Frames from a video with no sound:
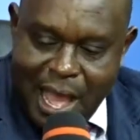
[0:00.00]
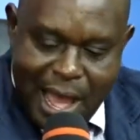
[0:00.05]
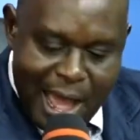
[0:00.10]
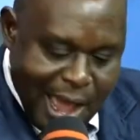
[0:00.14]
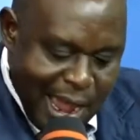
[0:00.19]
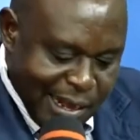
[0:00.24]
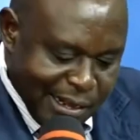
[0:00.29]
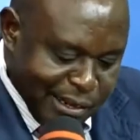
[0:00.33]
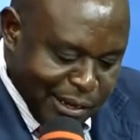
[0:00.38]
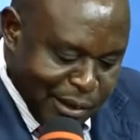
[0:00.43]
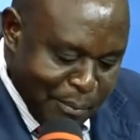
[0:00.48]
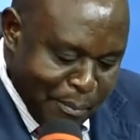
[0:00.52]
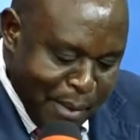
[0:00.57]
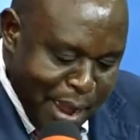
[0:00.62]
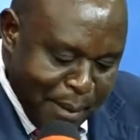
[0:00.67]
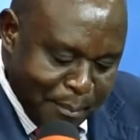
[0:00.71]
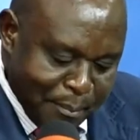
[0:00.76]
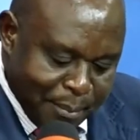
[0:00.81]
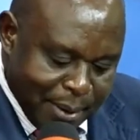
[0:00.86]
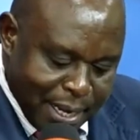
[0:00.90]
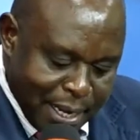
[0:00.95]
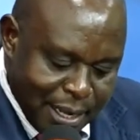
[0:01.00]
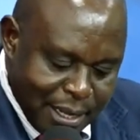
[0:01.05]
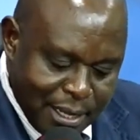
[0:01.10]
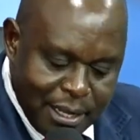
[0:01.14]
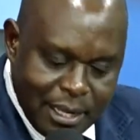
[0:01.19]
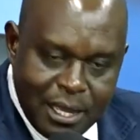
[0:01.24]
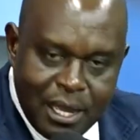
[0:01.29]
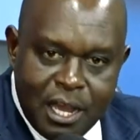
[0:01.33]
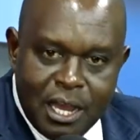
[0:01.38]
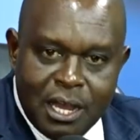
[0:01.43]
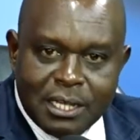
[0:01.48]
And remember,
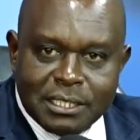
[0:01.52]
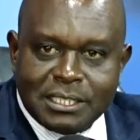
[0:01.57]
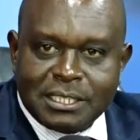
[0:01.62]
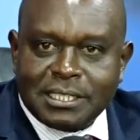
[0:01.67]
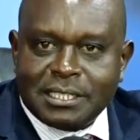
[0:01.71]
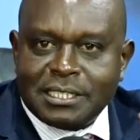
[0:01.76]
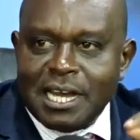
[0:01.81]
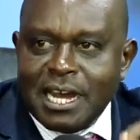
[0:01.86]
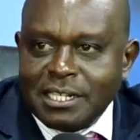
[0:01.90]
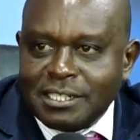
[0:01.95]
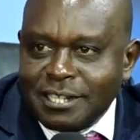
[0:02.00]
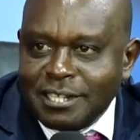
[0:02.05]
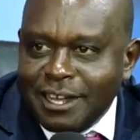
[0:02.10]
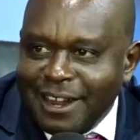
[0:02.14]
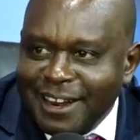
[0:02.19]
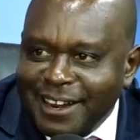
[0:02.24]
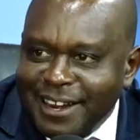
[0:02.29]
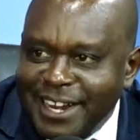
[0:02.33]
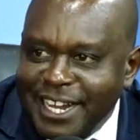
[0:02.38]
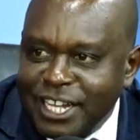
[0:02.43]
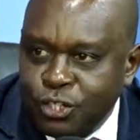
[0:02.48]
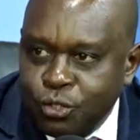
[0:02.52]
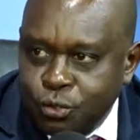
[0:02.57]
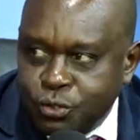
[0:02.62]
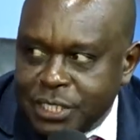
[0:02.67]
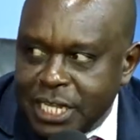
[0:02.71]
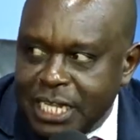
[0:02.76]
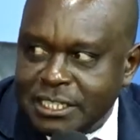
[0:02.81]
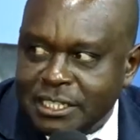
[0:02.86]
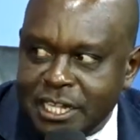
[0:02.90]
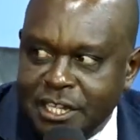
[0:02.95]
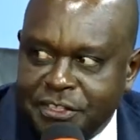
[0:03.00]
Satan
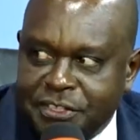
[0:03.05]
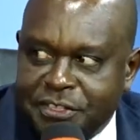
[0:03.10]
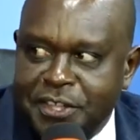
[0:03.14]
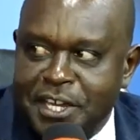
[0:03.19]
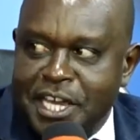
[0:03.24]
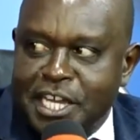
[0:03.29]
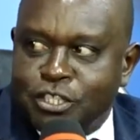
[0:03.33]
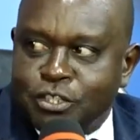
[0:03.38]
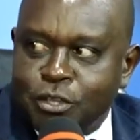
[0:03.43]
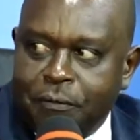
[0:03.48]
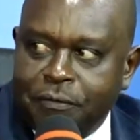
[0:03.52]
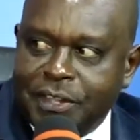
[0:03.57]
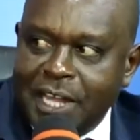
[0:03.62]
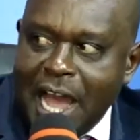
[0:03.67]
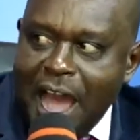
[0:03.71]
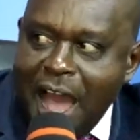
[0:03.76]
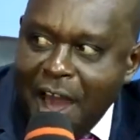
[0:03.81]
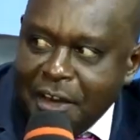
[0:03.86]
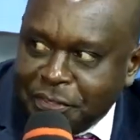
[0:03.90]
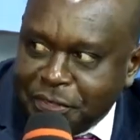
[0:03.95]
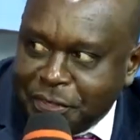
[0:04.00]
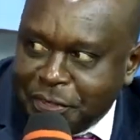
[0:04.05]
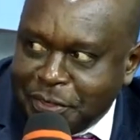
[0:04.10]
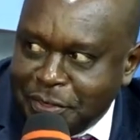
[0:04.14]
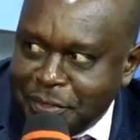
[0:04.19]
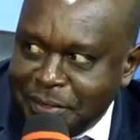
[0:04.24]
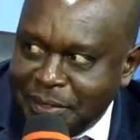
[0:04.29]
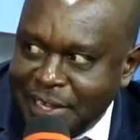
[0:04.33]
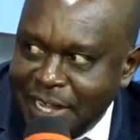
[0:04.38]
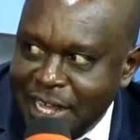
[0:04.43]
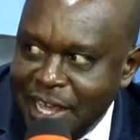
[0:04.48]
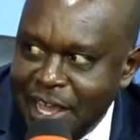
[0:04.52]
uses the things of the earth.
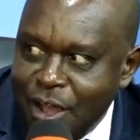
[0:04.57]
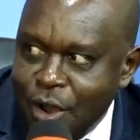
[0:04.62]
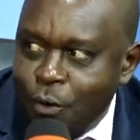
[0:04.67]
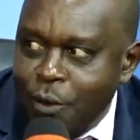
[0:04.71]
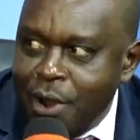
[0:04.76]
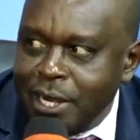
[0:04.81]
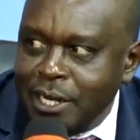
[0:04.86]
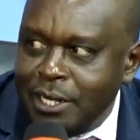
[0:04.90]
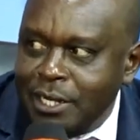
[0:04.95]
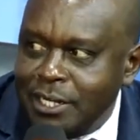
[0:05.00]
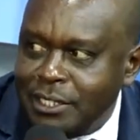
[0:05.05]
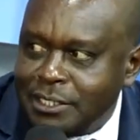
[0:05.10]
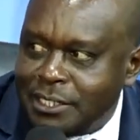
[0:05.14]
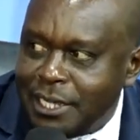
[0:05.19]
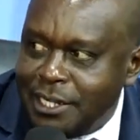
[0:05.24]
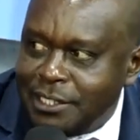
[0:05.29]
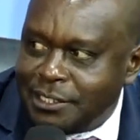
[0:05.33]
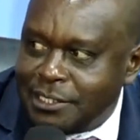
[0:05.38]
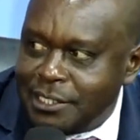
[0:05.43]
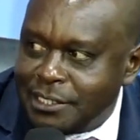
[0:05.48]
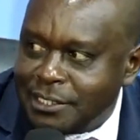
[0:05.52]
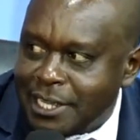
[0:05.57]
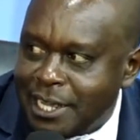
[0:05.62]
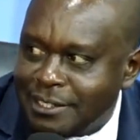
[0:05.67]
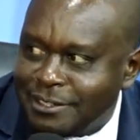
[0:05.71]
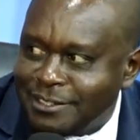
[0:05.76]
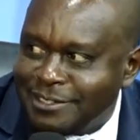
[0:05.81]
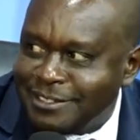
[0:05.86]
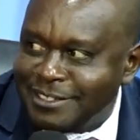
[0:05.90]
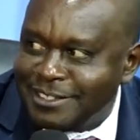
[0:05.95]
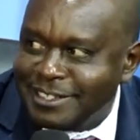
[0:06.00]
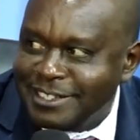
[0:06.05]
What did he tell
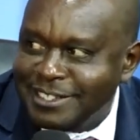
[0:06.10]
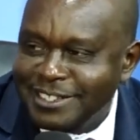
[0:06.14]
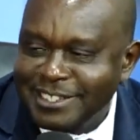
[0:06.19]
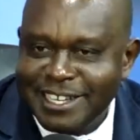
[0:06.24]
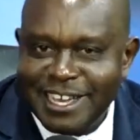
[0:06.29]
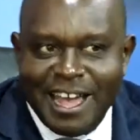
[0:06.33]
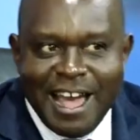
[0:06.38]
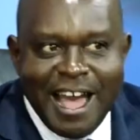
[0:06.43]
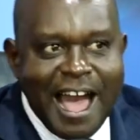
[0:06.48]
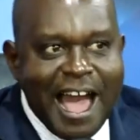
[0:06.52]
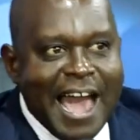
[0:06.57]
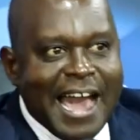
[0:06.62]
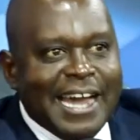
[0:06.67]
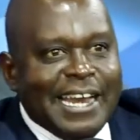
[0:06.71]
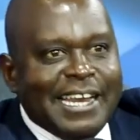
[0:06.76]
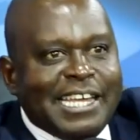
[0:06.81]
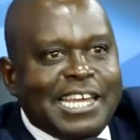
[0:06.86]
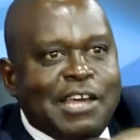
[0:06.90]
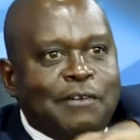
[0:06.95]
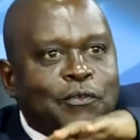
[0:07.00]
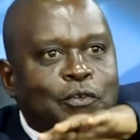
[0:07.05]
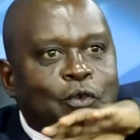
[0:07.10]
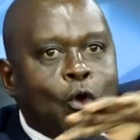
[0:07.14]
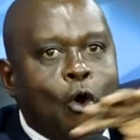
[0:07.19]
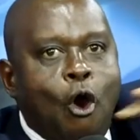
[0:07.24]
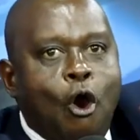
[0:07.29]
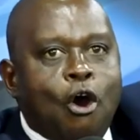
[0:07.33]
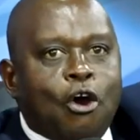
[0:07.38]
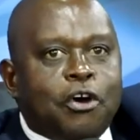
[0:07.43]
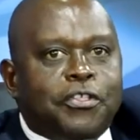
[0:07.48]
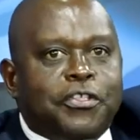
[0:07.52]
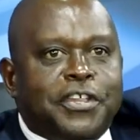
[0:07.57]
Jesus? I'll give you
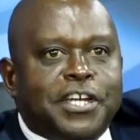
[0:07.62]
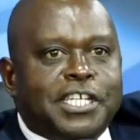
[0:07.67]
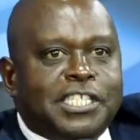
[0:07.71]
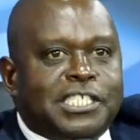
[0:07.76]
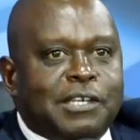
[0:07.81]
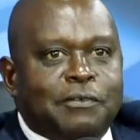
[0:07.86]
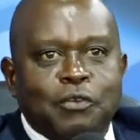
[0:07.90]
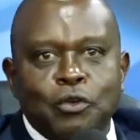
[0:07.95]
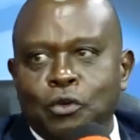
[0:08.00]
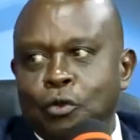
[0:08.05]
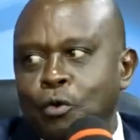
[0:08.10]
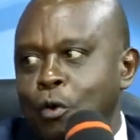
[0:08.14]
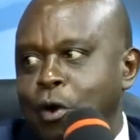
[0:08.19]
all this if you do